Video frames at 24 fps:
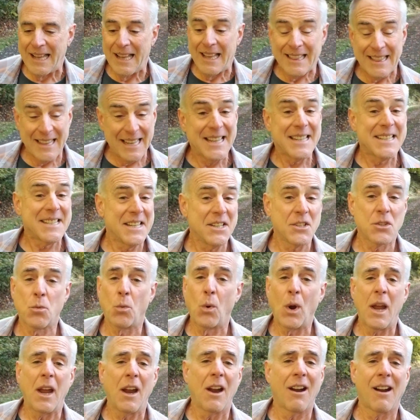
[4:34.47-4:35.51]
this is
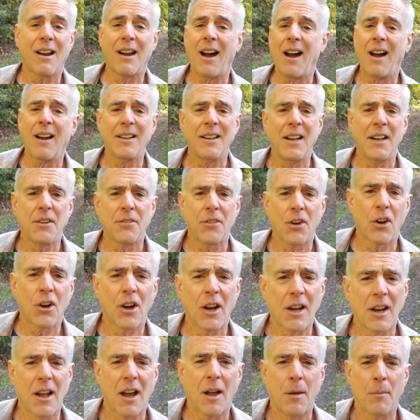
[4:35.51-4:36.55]
where cognitive
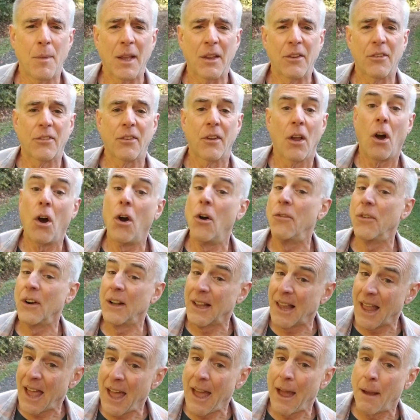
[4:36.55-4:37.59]
ergonomics
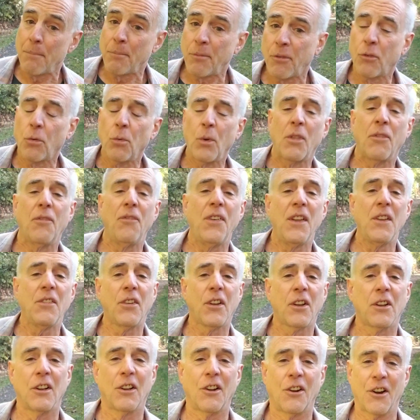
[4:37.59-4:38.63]
overlaps with
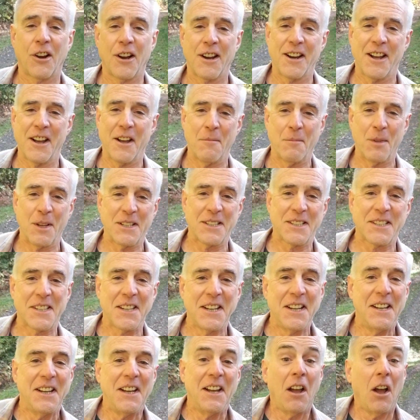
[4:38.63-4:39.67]
physical ergonomics.
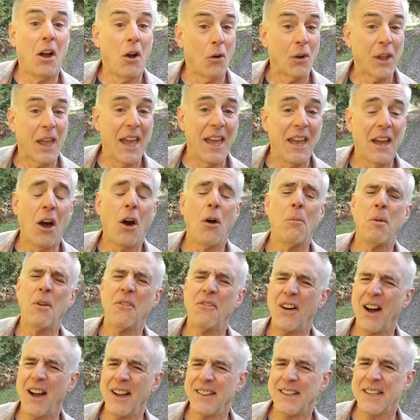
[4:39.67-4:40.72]
Okay, I hope you
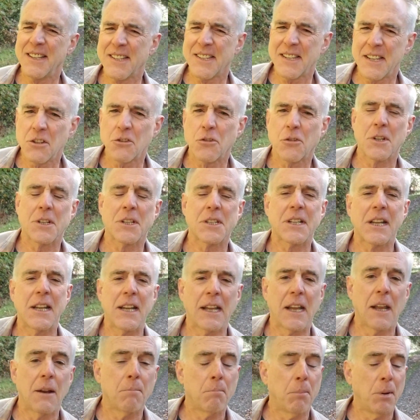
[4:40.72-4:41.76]
find this
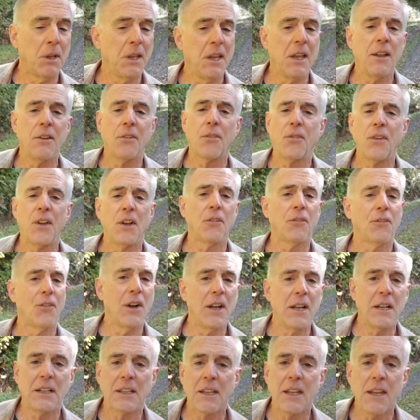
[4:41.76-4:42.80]
interesting, and please feel
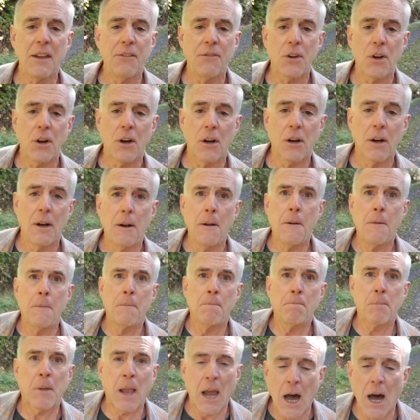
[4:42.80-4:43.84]
free to leave your
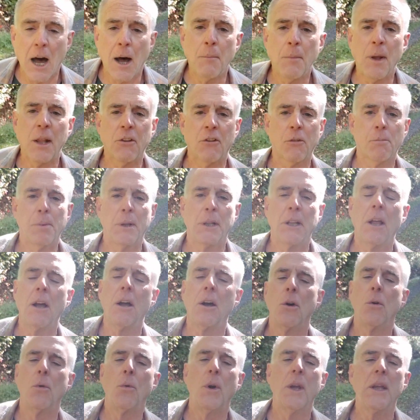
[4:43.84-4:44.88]
comments
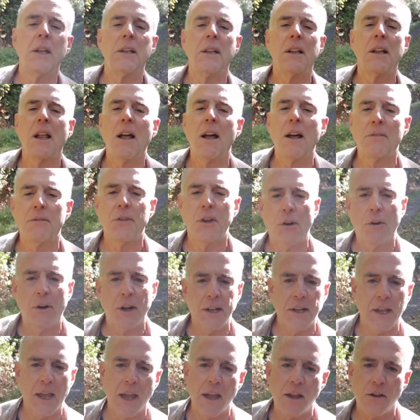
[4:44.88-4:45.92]
below. We love your
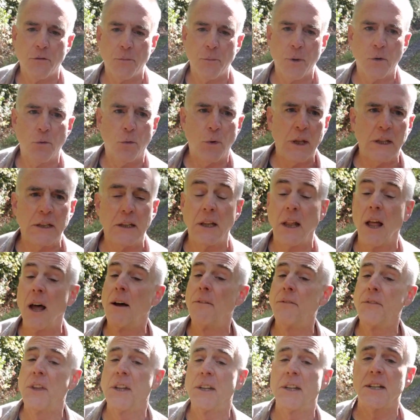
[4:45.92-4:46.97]
engagement. We
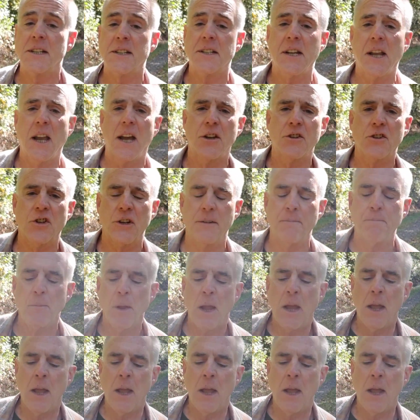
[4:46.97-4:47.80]
love the discussion,